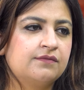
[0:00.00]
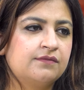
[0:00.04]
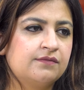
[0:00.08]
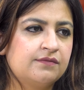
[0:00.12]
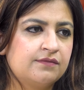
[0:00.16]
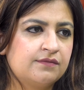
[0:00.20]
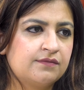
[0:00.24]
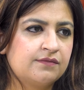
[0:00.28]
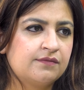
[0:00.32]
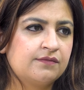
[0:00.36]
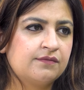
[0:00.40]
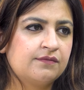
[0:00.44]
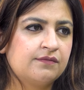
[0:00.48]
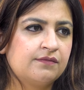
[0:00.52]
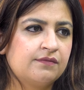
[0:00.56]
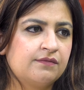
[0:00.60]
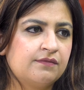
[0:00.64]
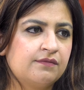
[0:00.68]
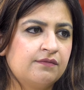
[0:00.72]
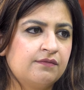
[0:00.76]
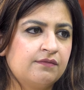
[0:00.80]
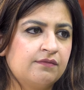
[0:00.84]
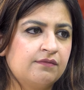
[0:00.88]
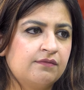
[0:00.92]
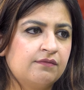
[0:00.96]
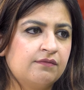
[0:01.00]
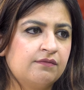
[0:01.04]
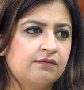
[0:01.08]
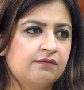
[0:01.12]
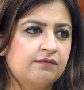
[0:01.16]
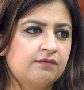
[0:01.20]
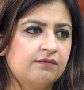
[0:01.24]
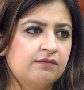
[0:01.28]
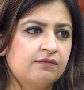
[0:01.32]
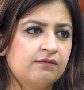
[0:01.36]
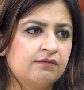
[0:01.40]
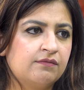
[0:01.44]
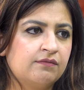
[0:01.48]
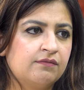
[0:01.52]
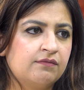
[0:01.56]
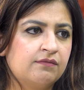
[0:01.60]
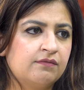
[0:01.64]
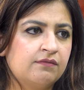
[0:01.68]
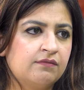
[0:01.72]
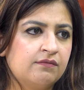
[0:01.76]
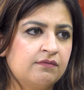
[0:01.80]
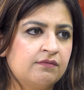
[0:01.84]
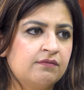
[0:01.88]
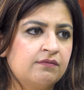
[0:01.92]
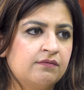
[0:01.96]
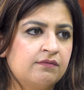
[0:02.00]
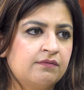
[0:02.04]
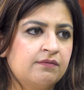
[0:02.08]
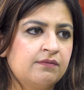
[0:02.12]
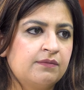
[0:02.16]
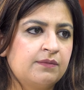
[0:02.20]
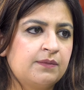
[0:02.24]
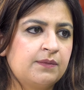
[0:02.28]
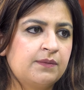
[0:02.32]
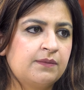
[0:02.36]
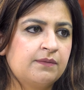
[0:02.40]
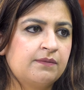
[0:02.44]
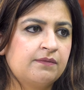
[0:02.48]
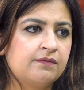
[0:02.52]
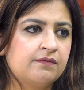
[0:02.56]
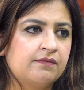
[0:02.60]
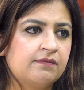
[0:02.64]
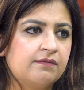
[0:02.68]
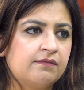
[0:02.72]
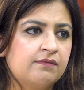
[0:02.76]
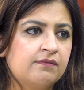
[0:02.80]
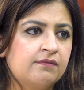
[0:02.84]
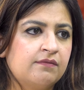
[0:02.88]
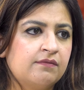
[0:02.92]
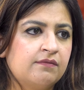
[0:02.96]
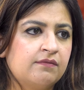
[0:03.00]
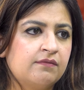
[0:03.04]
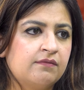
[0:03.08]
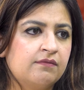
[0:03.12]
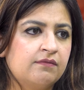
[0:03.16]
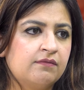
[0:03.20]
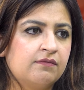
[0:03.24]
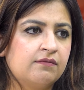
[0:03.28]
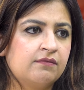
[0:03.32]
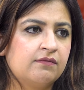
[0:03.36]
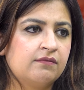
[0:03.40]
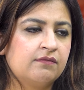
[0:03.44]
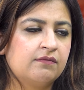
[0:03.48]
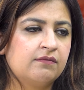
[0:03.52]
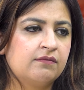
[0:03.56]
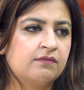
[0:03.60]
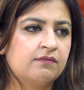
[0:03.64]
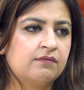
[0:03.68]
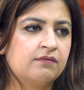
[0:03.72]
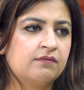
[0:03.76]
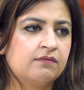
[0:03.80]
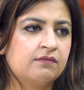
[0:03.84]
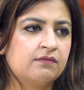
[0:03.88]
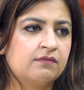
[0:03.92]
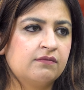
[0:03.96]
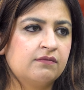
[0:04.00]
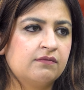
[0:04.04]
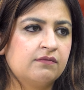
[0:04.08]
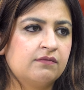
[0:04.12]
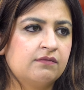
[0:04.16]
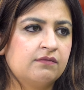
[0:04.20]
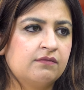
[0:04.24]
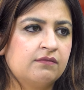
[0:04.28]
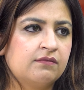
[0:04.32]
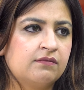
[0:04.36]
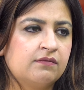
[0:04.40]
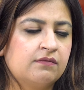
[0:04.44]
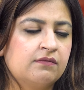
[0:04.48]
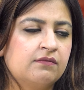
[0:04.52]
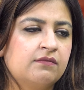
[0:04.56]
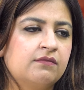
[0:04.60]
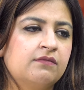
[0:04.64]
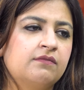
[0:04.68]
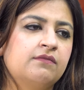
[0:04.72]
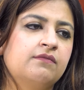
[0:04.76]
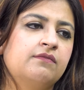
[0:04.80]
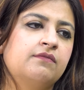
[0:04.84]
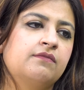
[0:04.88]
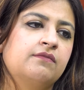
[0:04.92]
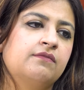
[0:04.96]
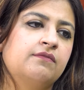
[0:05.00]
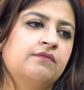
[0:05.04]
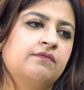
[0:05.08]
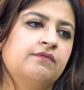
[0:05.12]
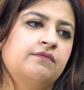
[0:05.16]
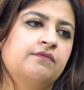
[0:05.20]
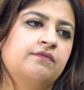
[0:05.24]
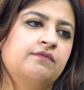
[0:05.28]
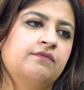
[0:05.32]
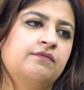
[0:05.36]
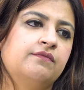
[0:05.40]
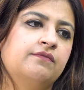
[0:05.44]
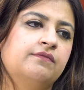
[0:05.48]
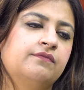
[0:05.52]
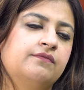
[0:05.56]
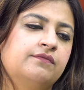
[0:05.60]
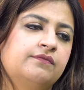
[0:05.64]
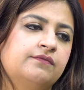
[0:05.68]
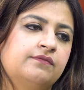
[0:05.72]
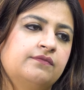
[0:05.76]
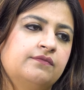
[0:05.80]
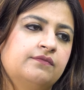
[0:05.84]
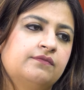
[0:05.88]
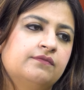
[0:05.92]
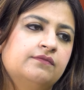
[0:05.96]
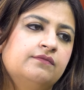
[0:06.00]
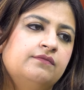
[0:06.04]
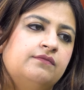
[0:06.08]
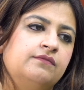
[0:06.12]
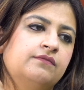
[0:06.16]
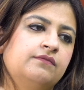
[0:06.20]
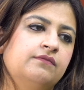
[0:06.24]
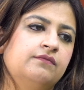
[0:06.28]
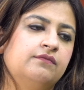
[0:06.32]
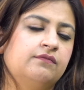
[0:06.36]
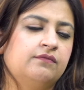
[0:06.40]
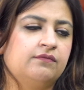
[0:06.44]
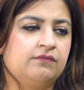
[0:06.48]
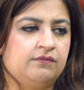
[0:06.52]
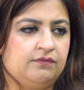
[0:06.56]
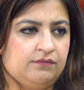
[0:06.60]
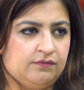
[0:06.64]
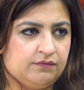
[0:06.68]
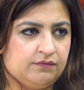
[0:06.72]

The person shown says nothing.